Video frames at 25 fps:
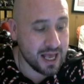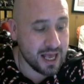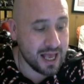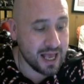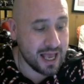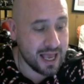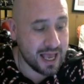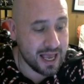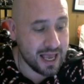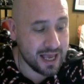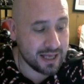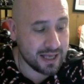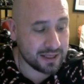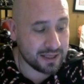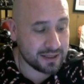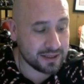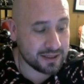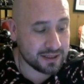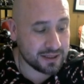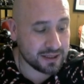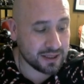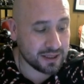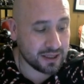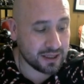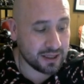
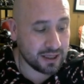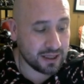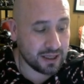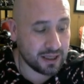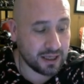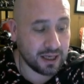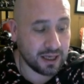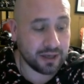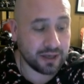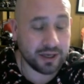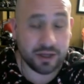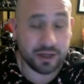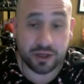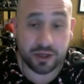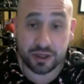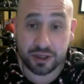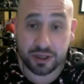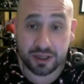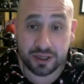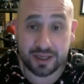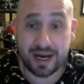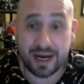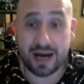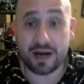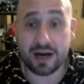And another
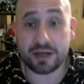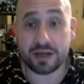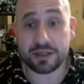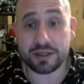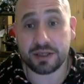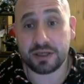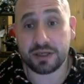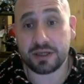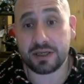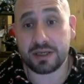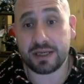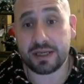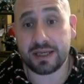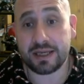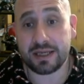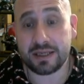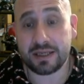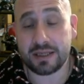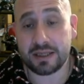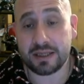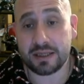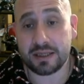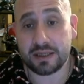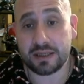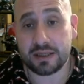good character
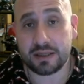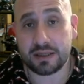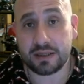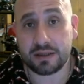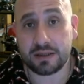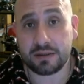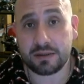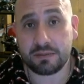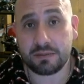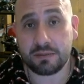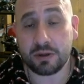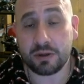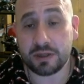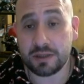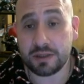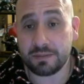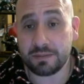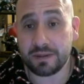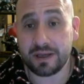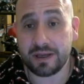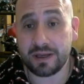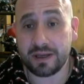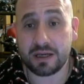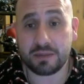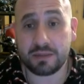in
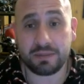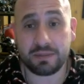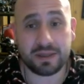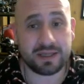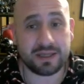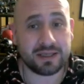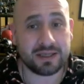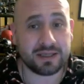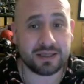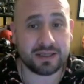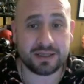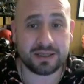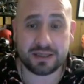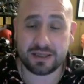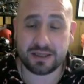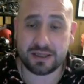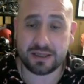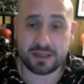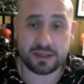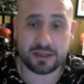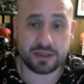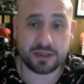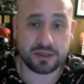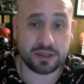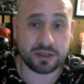multiplayer, but in
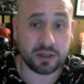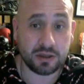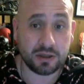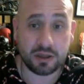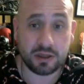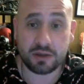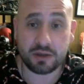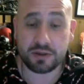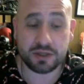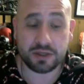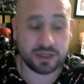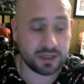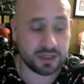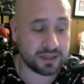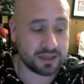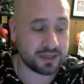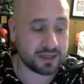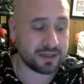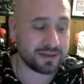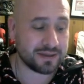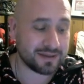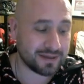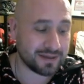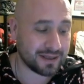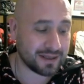solo,
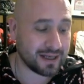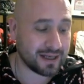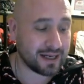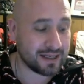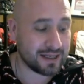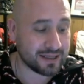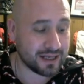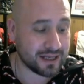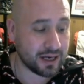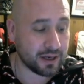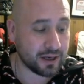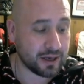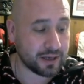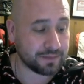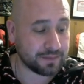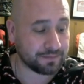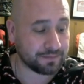she's kind of scary.